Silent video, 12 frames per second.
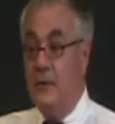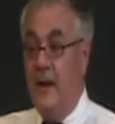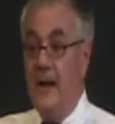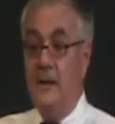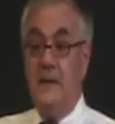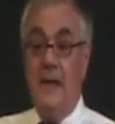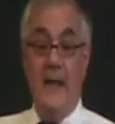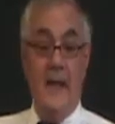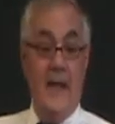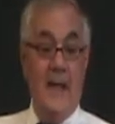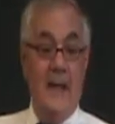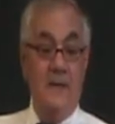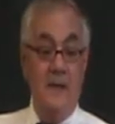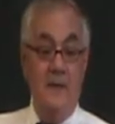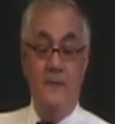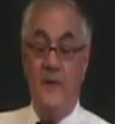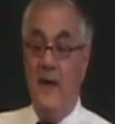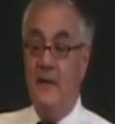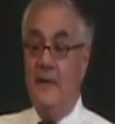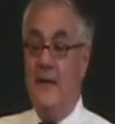The next day, AIG fails,